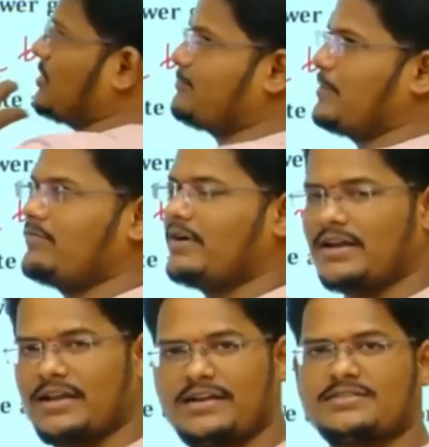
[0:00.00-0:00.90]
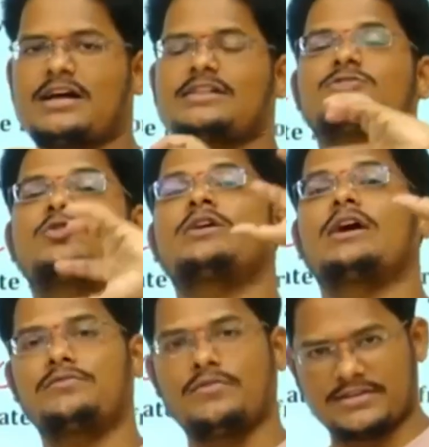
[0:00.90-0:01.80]
power grid is also
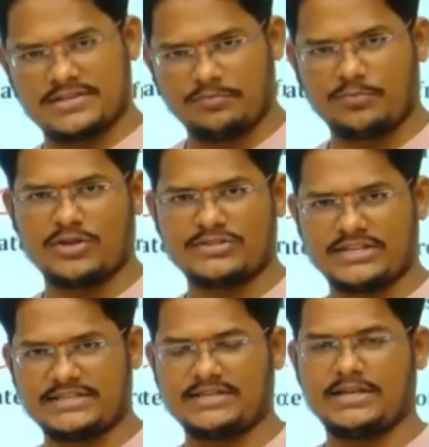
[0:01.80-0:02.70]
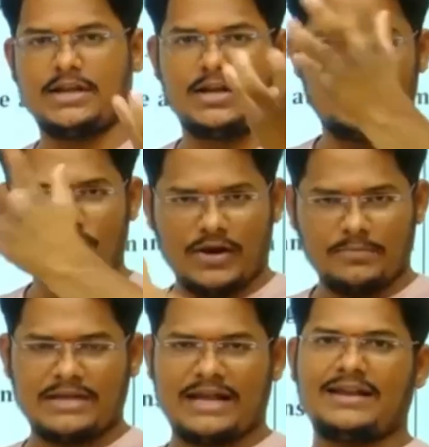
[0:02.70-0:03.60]
conversion process from
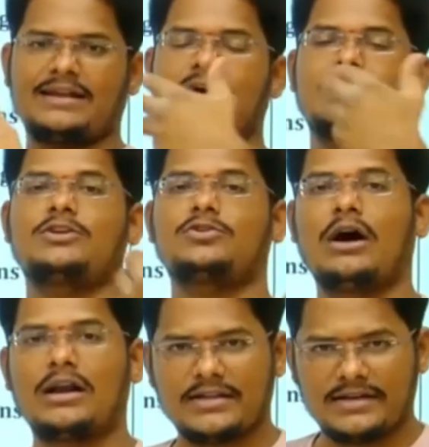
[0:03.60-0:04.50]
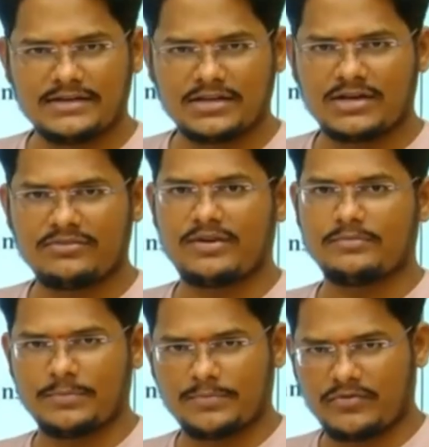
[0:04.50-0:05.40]
direct current to alternate current from the
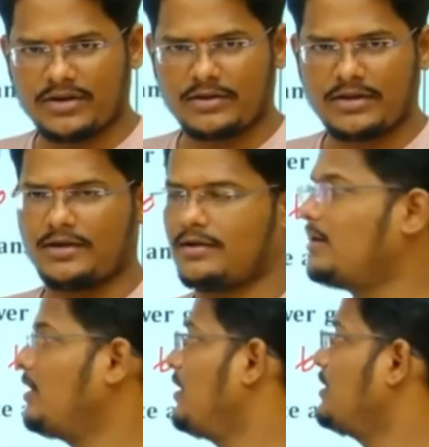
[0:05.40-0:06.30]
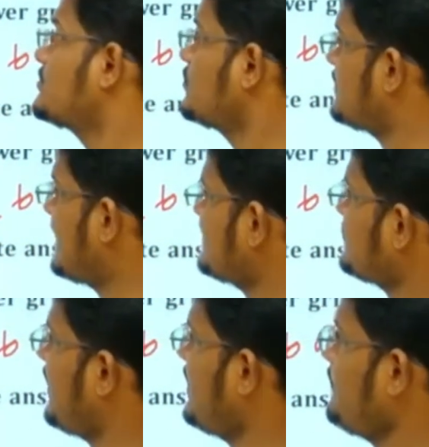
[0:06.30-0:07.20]
power grid. So that's
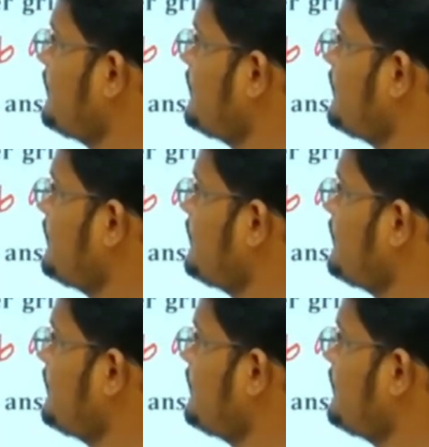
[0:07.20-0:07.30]
why